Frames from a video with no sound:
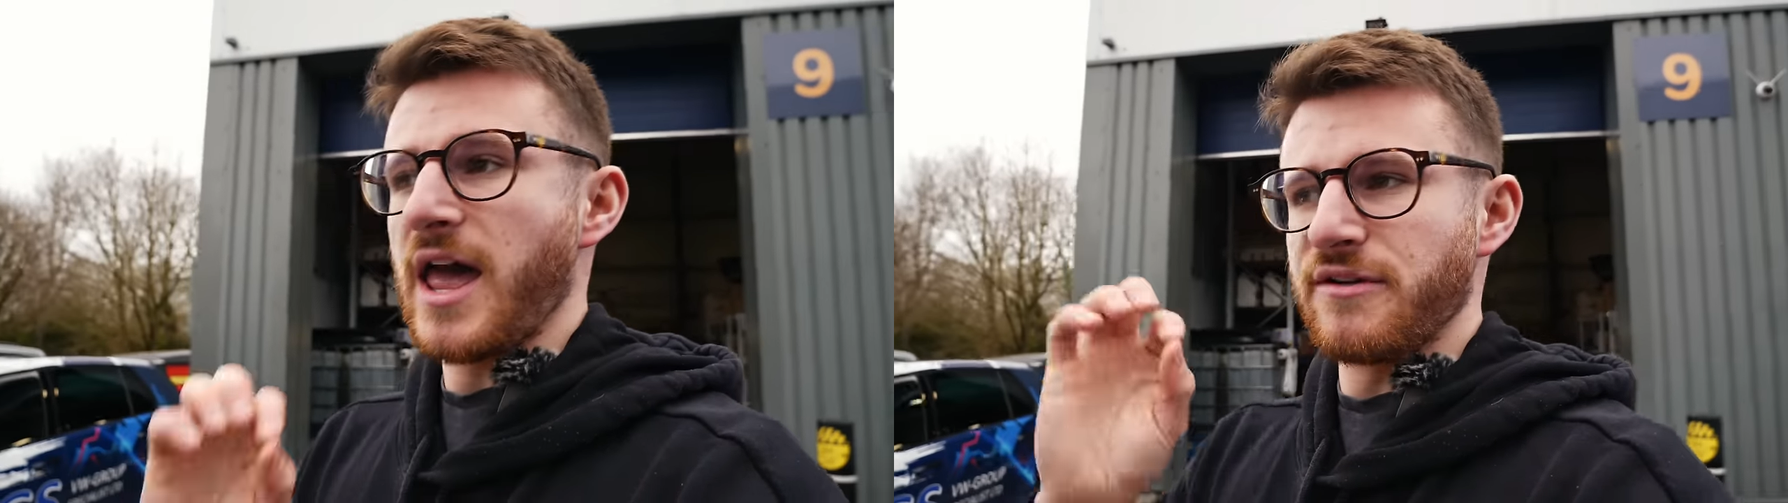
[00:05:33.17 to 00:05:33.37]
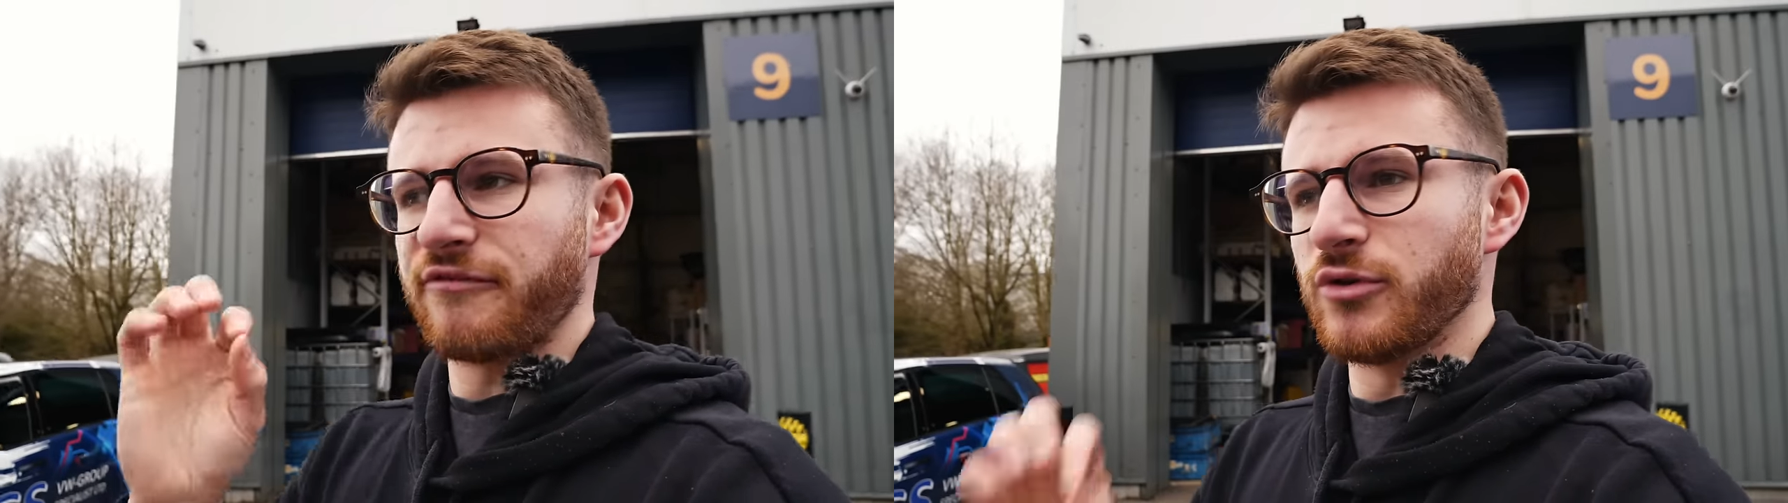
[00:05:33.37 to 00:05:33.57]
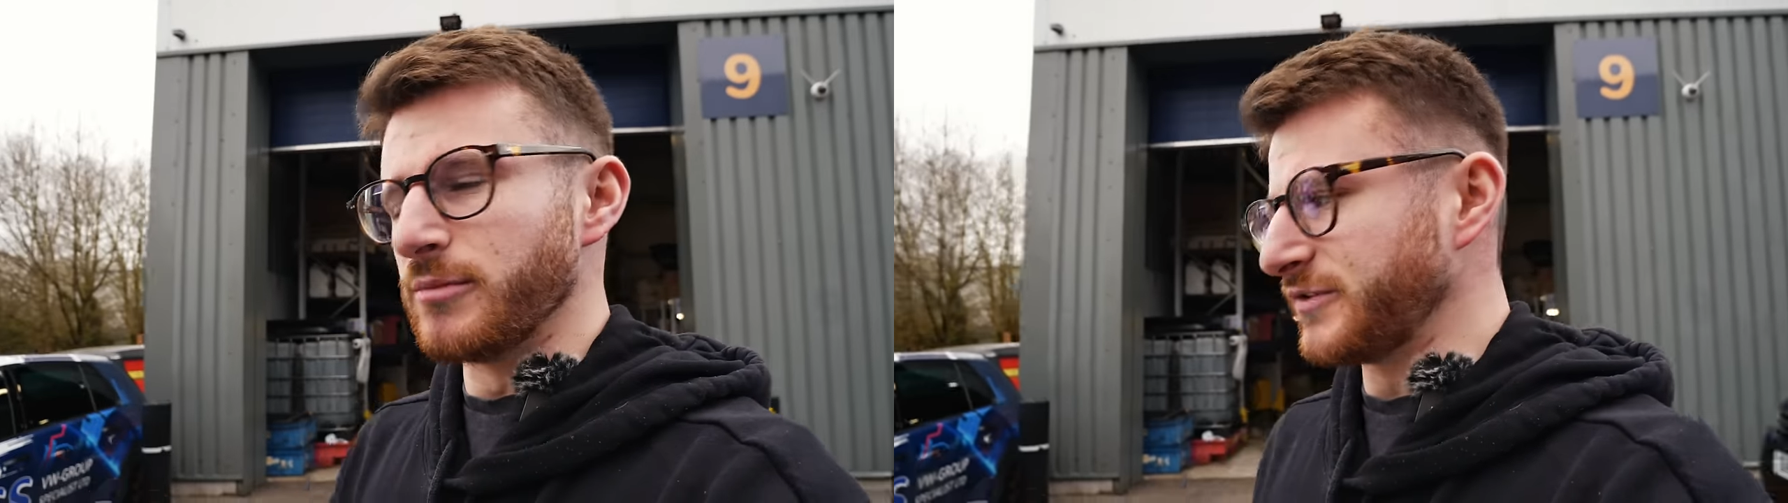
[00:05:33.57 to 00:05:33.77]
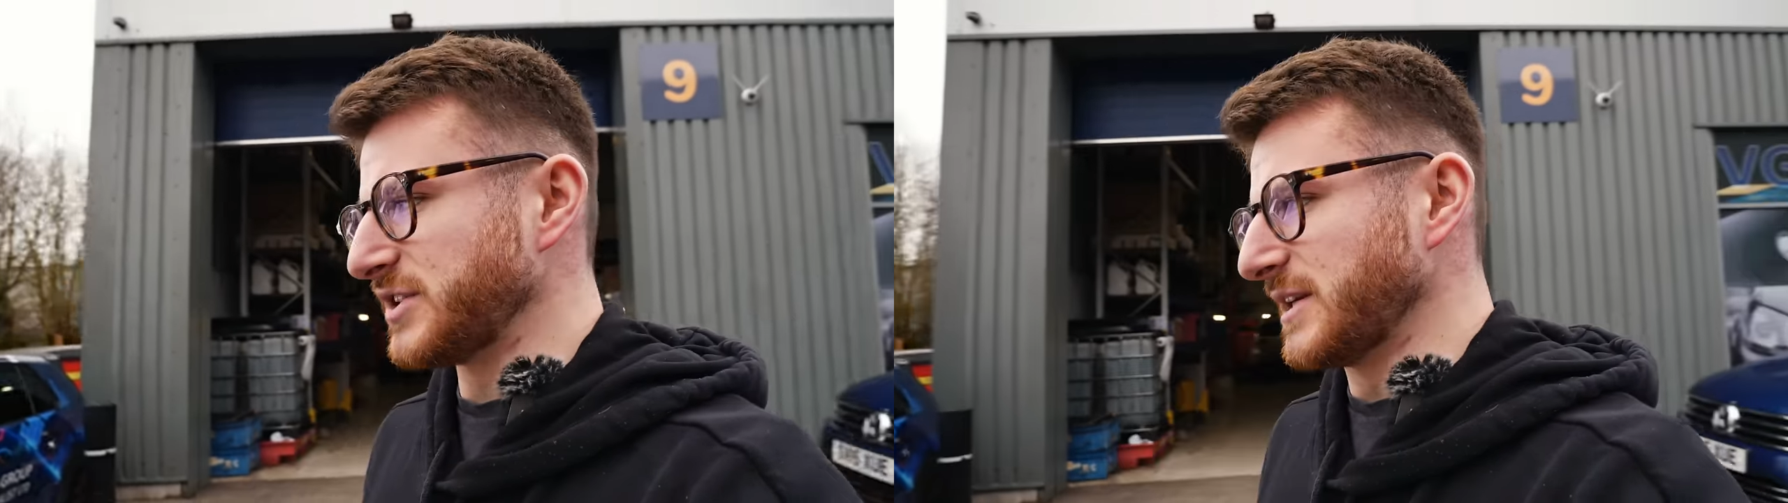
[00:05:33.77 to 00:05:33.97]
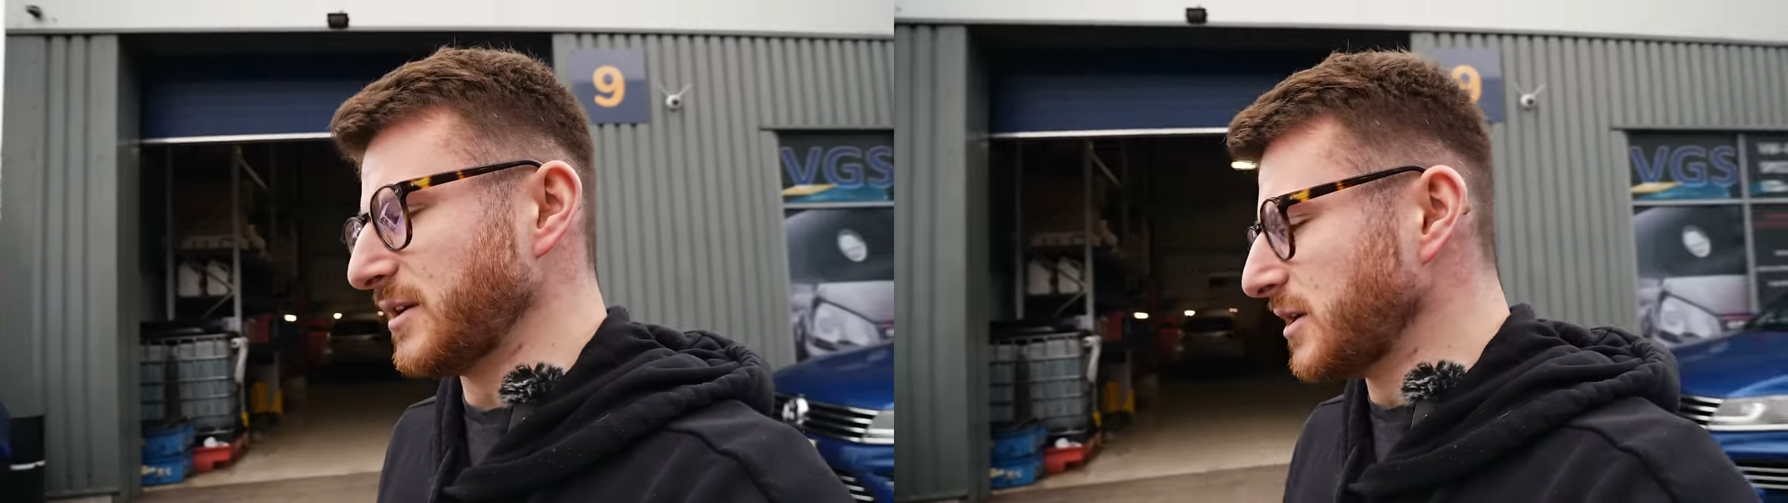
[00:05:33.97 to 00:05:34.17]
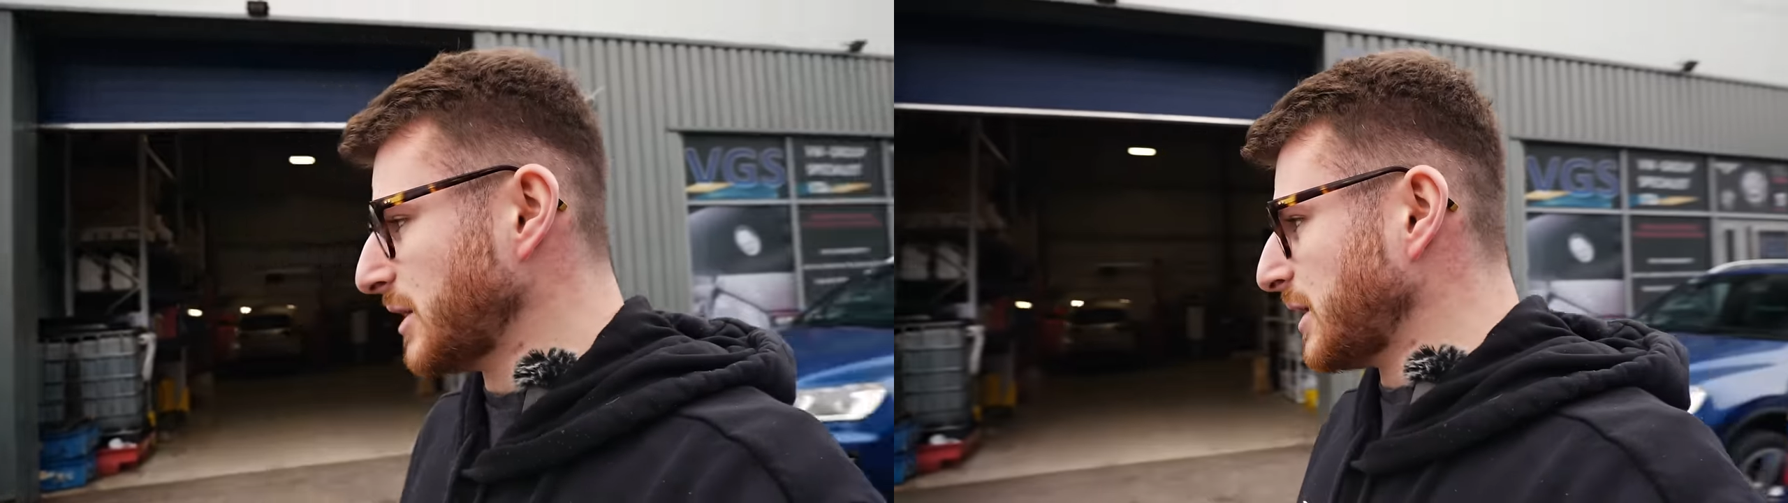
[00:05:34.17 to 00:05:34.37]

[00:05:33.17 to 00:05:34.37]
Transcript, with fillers: a form of sealant,